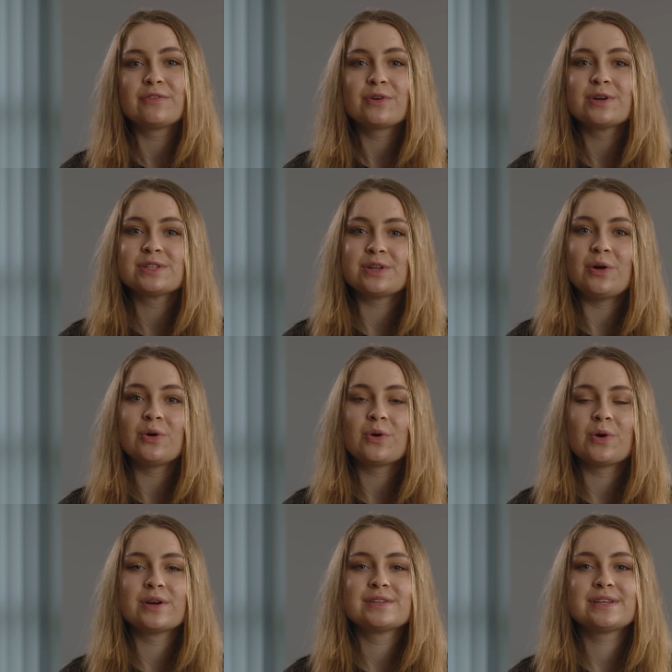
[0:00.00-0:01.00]
of course, the whole
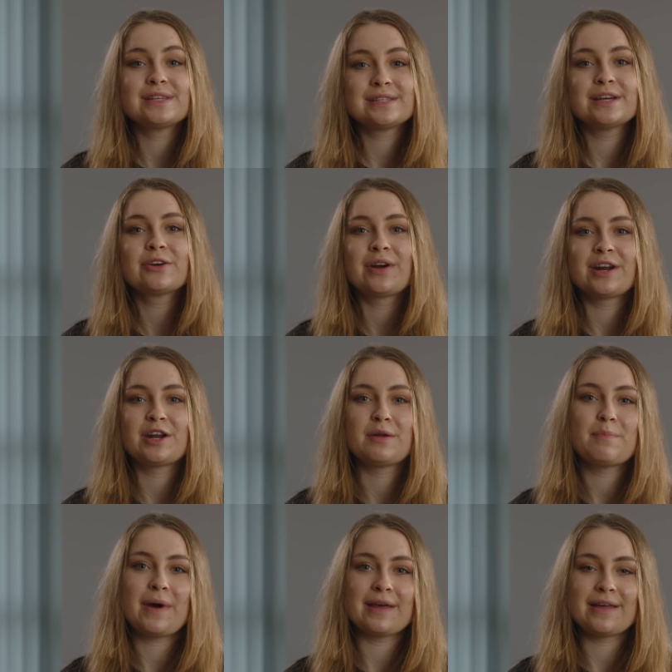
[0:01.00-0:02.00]
course is accredited
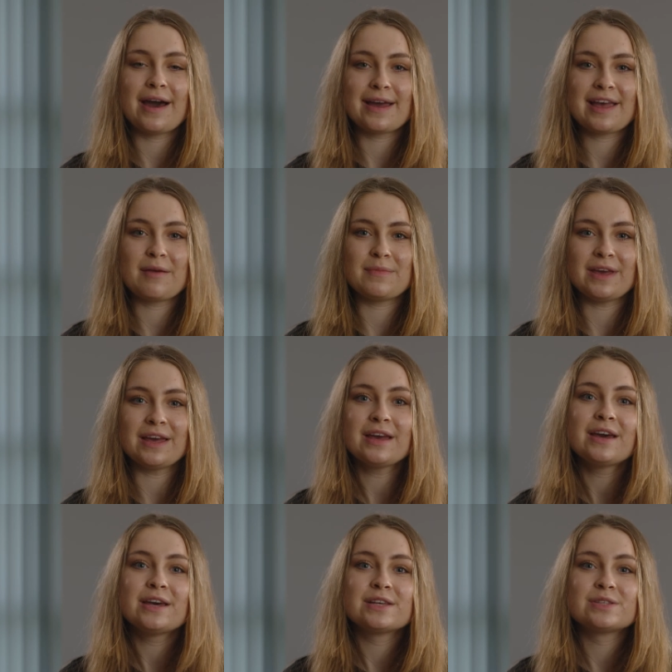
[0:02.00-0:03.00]
by the iChemE,
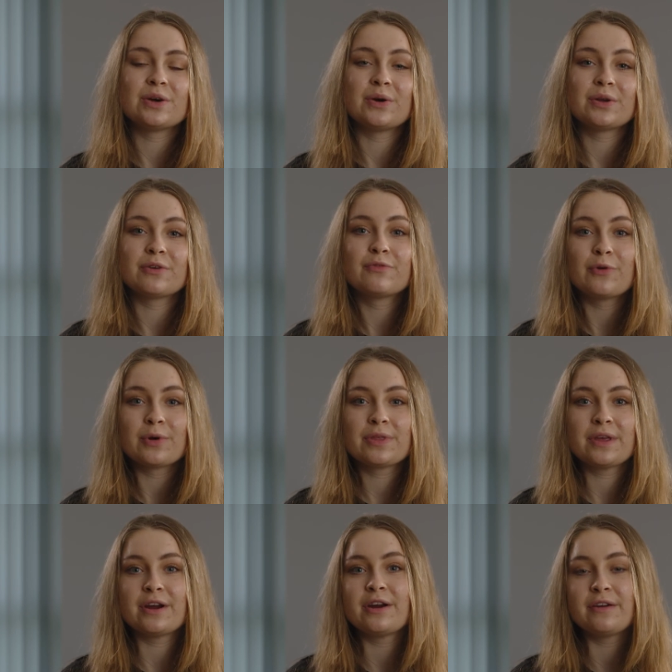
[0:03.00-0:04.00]
so your fourth
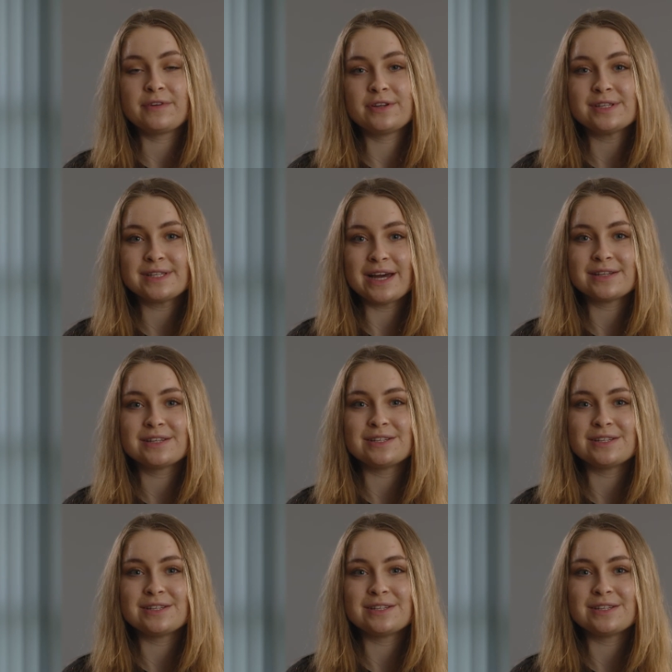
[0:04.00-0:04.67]
year, if you decide to